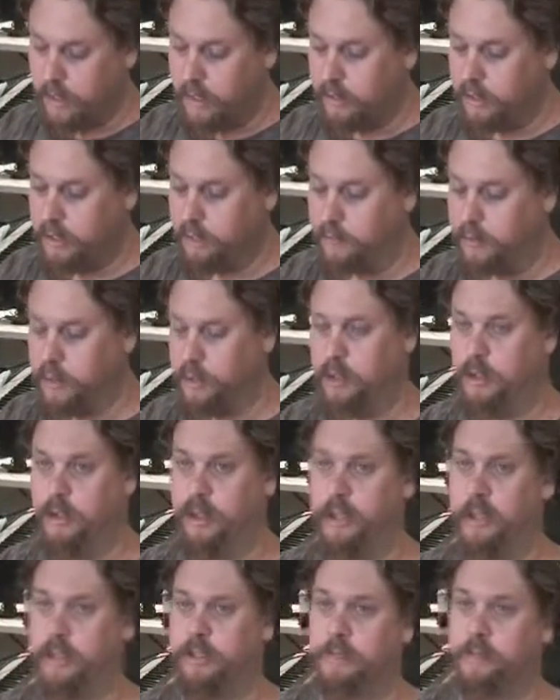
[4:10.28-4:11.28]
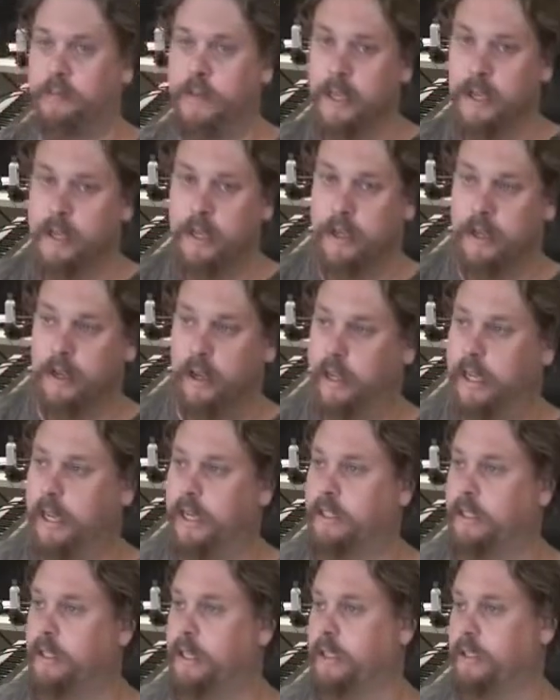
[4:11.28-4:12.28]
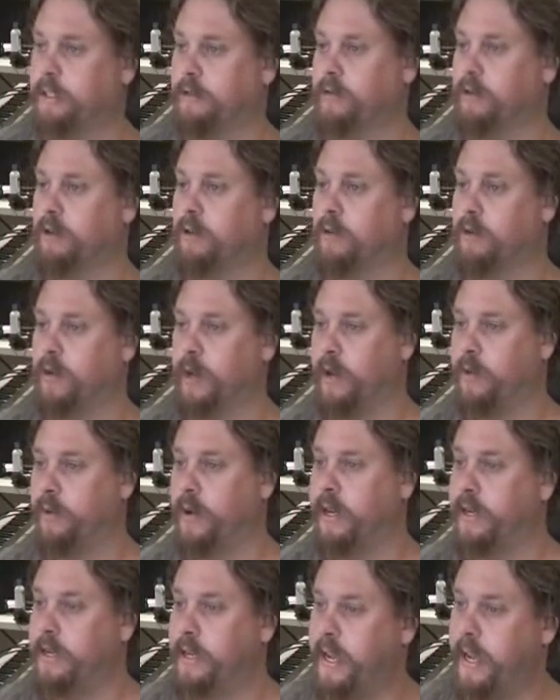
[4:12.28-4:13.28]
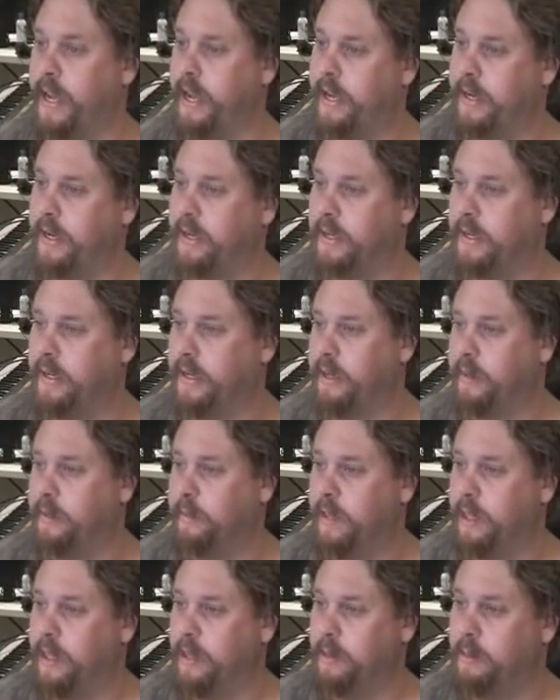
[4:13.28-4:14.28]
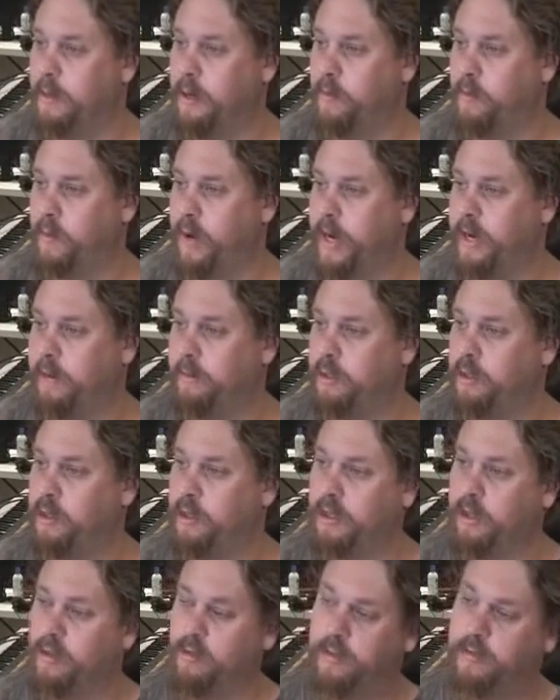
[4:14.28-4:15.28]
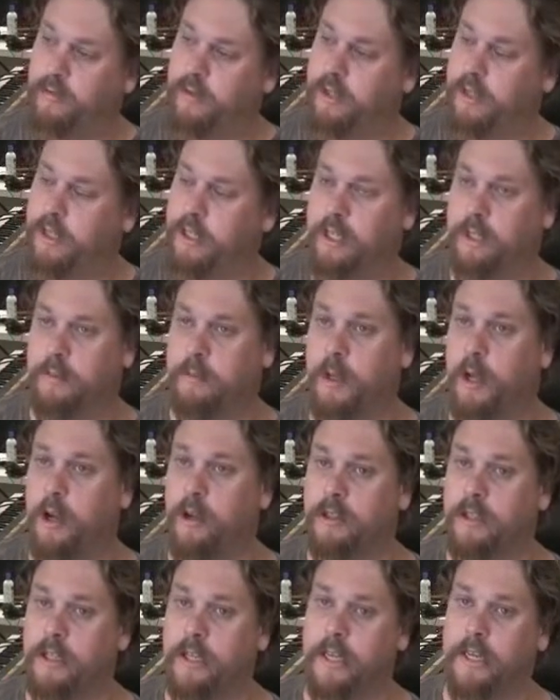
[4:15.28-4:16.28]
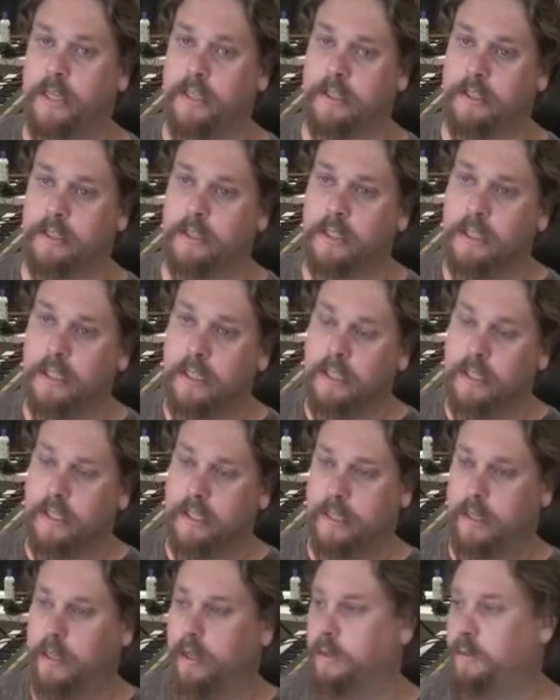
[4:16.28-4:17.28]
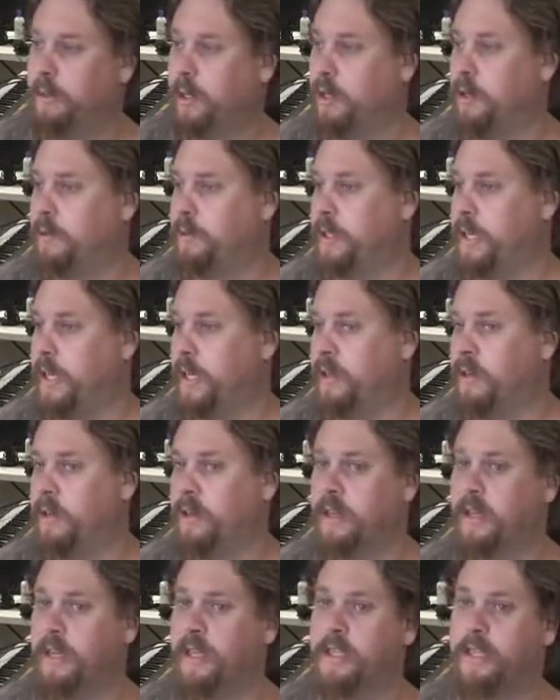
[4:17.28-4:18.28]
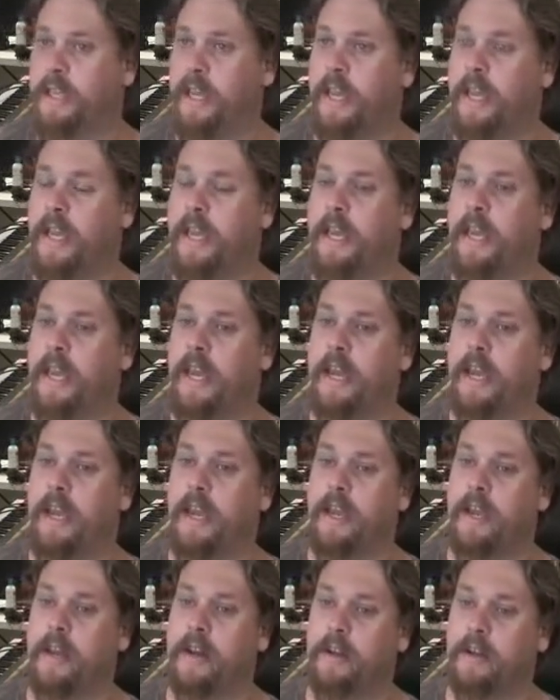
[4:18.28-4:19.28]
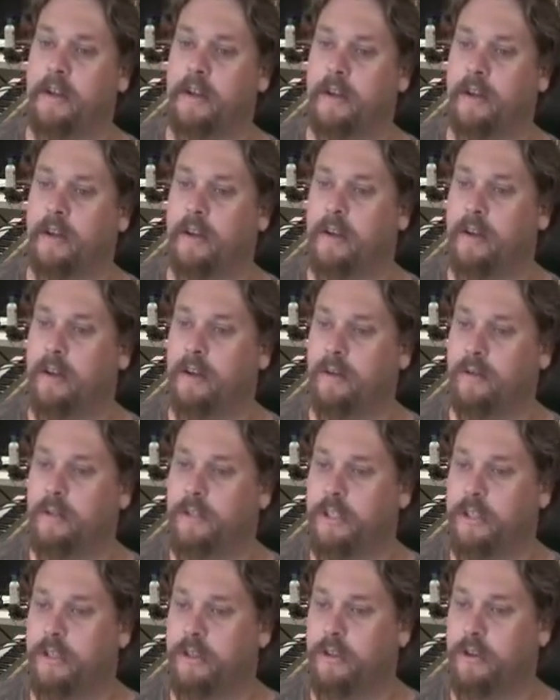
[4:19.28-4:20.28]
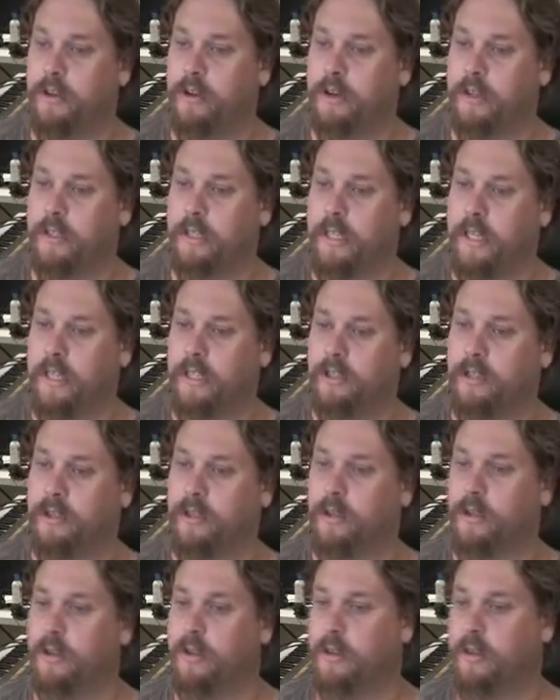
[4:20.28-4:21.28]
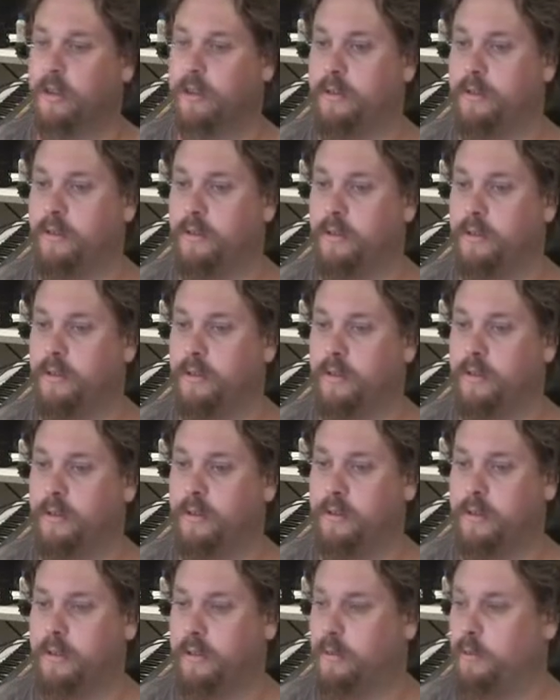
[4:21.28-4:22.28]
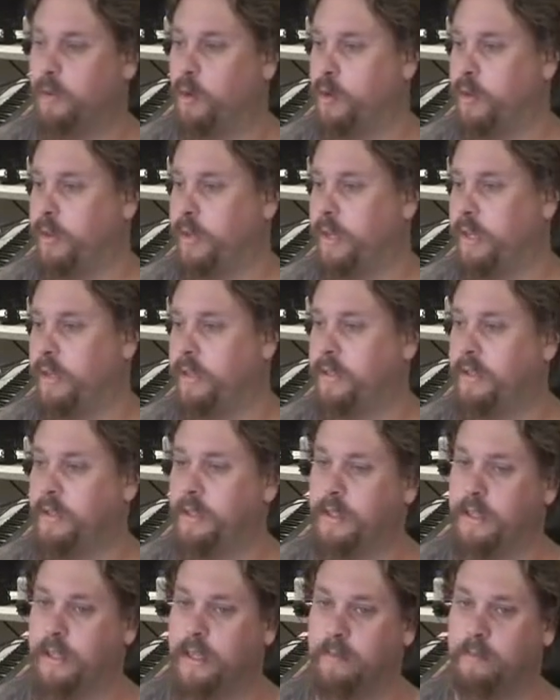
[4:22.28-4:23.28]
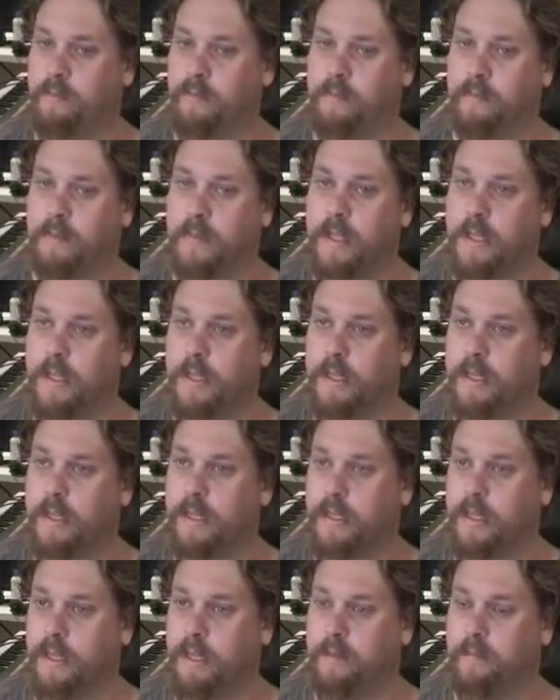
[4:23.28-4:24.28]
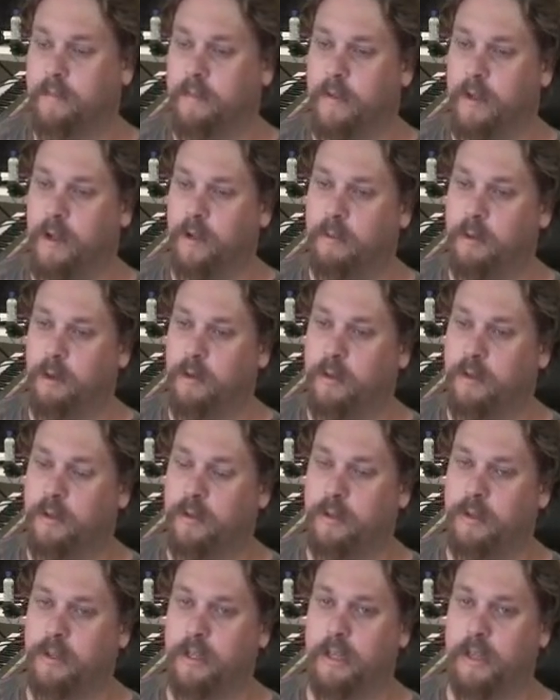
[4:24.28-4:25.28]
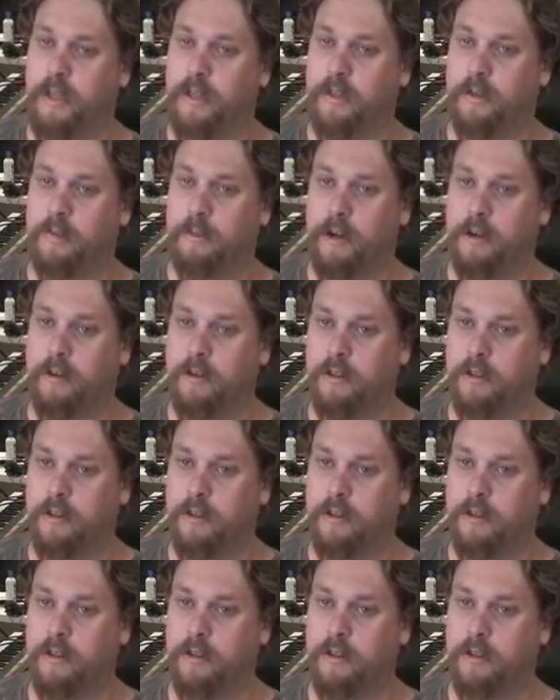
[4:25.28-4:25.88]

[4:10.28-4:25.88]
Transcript: tunings. Okay, so that's a real quick way to add a little bit of random tuning drift to your DSP oscillators. I hope that helps you out, guys, and I'll see you guys again soon. I'll do some more of these, and yep, hope you're enjoying the micro